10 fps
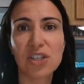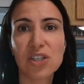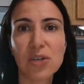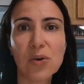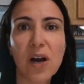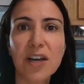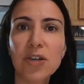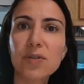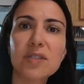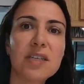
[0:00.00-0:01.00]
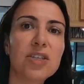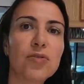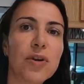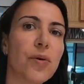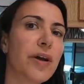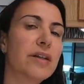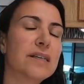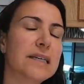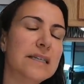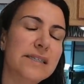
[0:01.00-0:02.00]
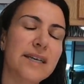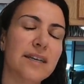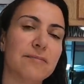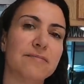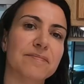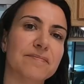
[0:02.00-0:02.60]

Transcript: So I use tea tree oil instead